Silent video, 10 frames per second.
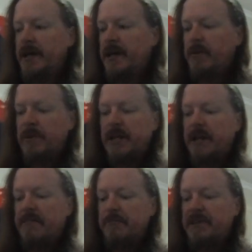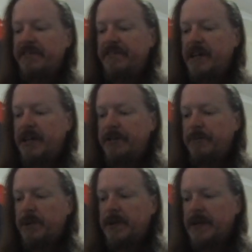and we're going to have a bit of fun
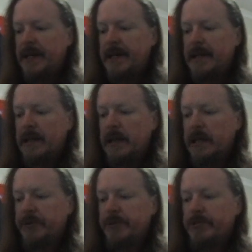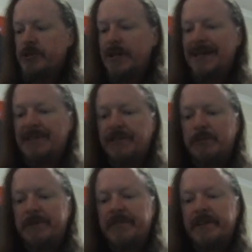with our little
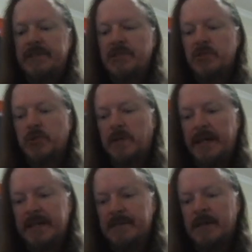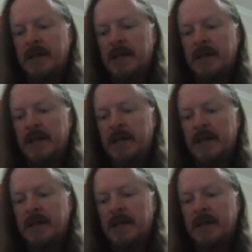Transforming friends as always.